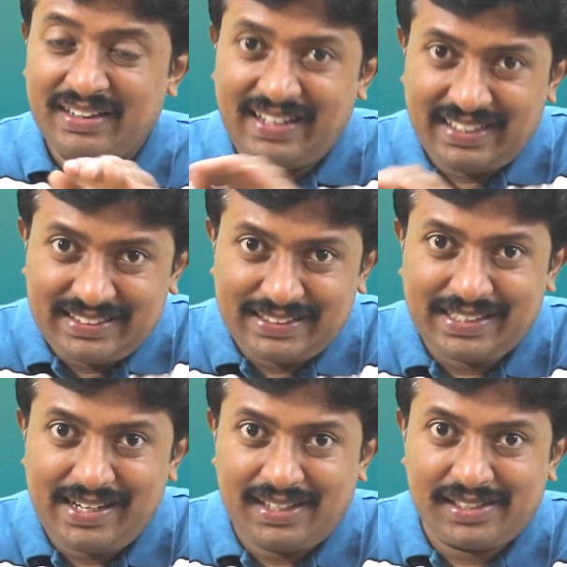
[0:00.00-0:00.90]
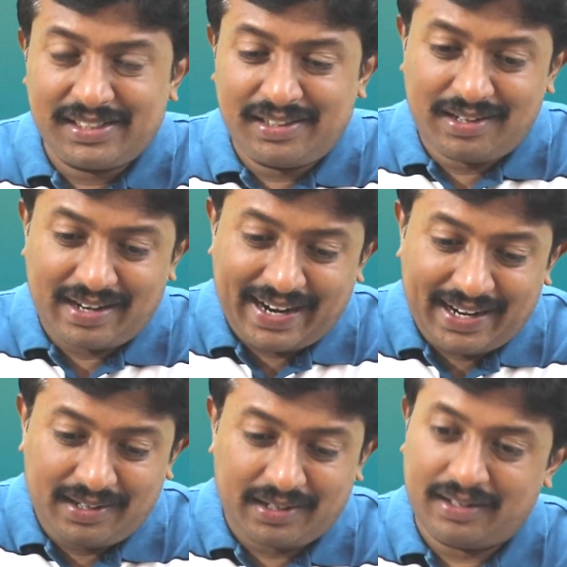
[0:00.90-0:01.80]
the legislature
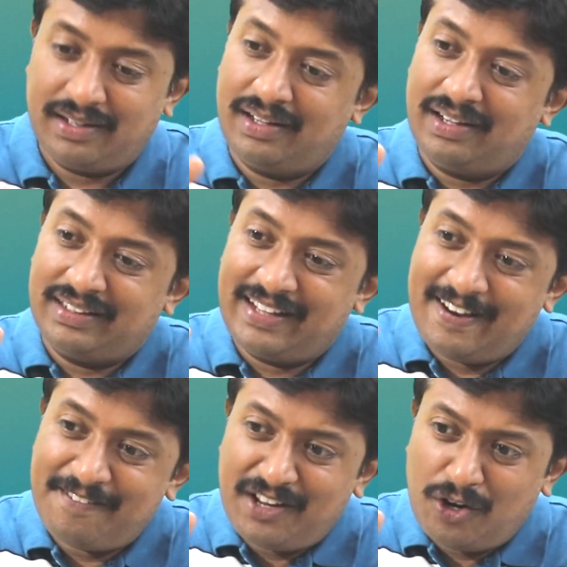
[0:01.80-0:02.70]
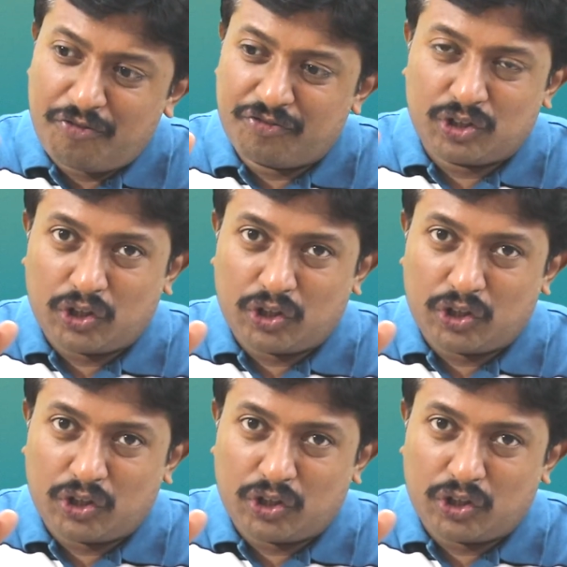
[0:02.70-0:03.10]
at the level of